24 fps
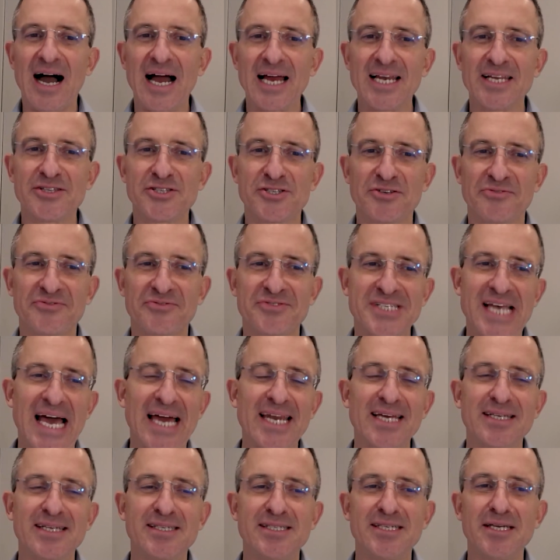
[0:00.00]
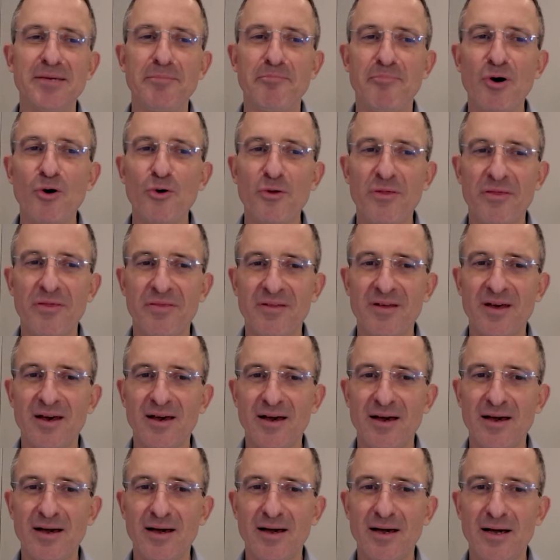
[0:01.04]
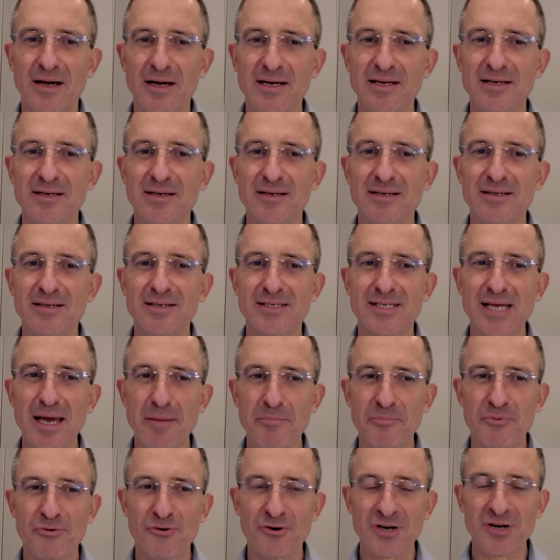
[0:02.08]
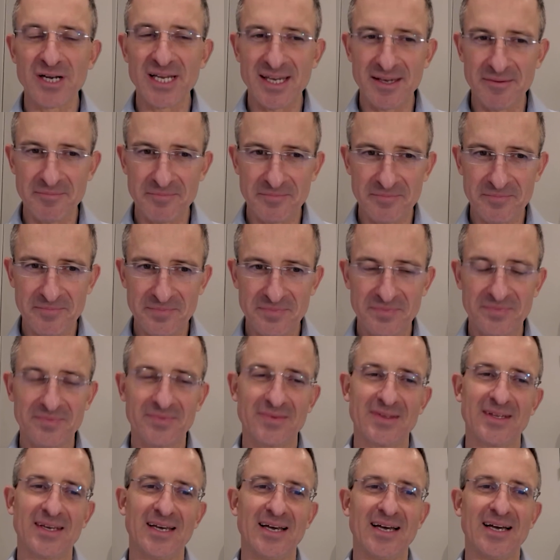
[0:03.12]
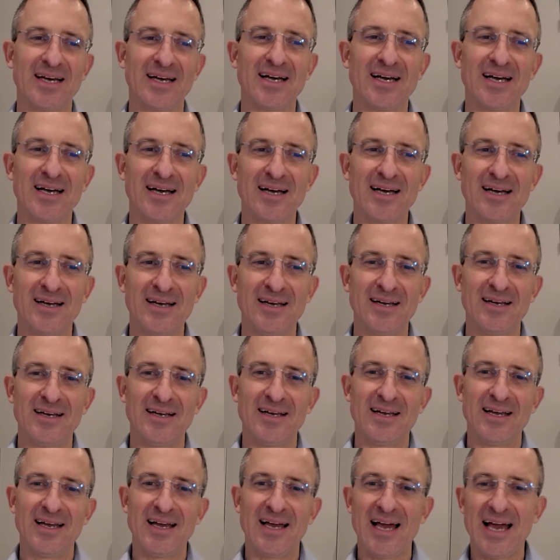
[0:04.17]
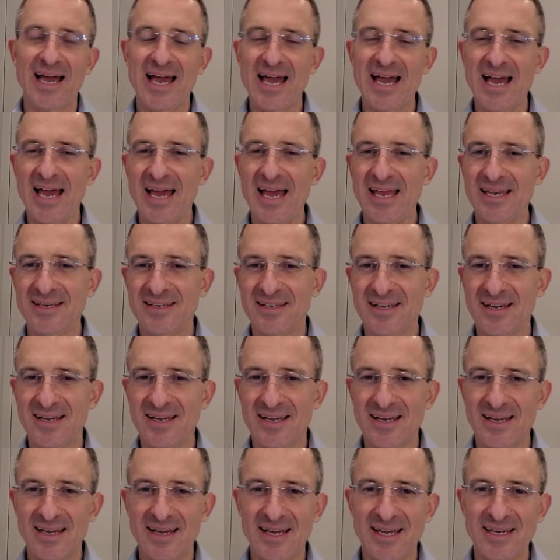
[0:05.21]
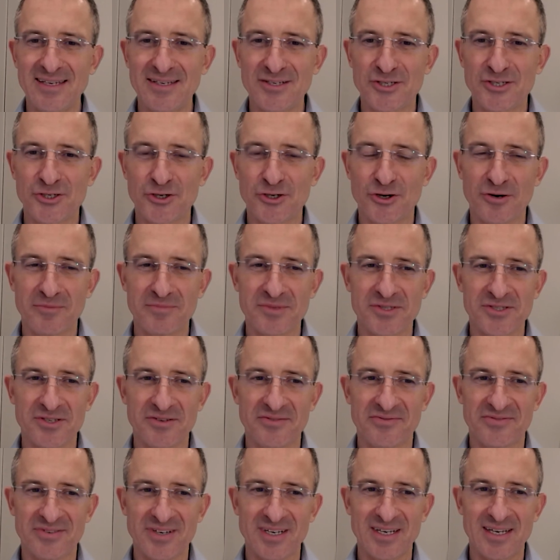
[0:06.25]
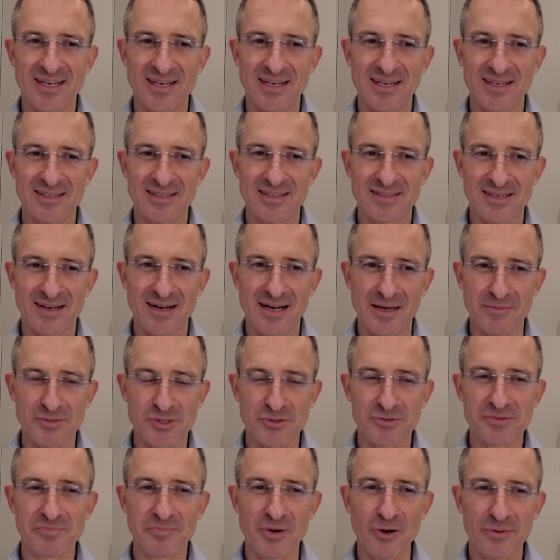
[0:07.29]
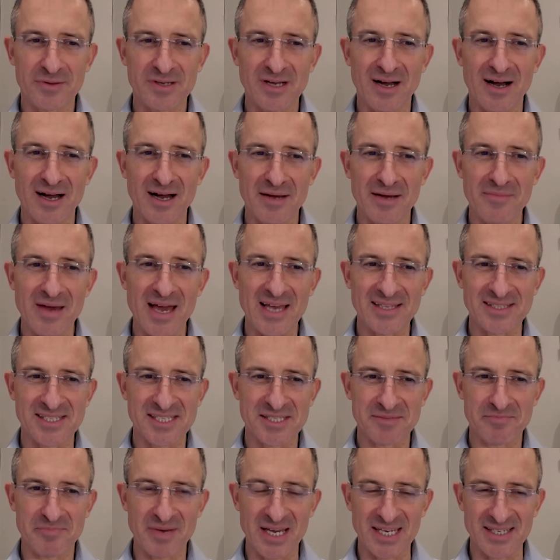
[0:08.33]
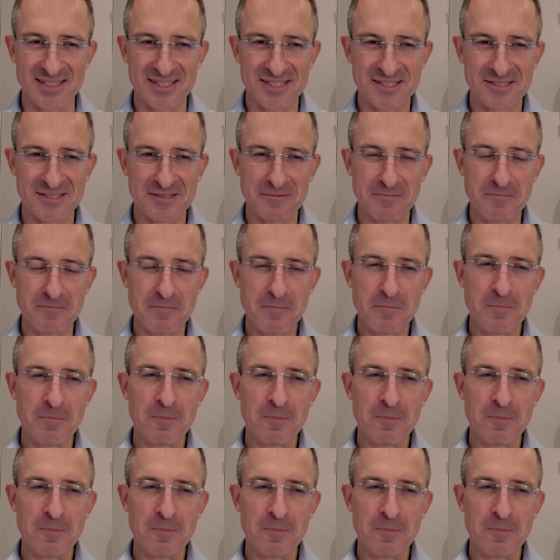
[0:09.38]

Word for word: islands of sanity, both uh, temporally uh, and uh, and in terms of uh, time, so both time and space.